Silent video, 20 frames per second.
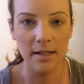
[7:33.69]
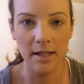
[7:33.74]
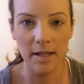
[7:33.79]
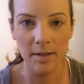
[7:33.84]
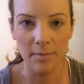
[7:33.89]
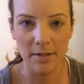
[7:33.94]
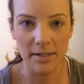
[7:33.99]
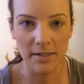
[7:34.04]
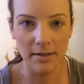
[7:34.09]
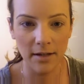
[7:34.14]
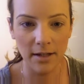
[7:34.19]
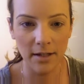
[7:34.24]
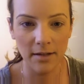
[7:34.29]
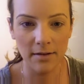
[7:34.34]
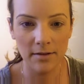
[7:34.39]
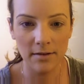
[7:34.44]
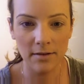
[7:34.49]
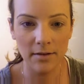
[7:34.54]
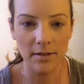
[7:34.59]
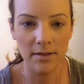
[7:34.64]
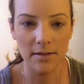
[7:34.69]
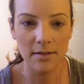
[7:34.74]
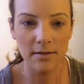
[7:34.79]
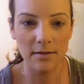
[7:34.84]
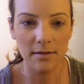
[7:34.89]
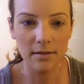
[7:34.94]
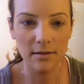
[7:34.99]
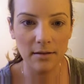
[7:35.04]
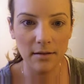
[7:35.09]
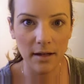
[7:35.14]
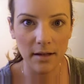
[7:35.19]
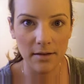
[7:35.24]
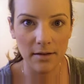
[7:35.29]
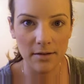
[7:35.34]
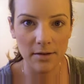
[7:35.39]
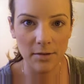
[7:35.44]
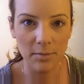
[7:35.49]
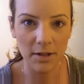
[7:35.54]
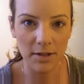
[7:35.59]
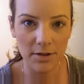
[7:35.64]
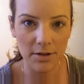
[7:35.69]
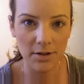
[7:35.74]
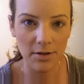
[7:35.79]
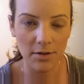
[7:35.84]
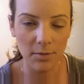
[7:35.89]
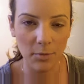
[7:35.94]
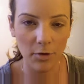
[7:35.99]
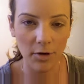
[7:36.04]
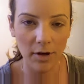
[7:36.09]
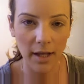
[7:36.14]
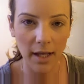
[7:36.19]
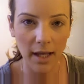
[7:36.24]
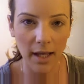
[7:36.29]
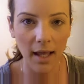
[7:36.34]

So I always do a little extra blush in the morning.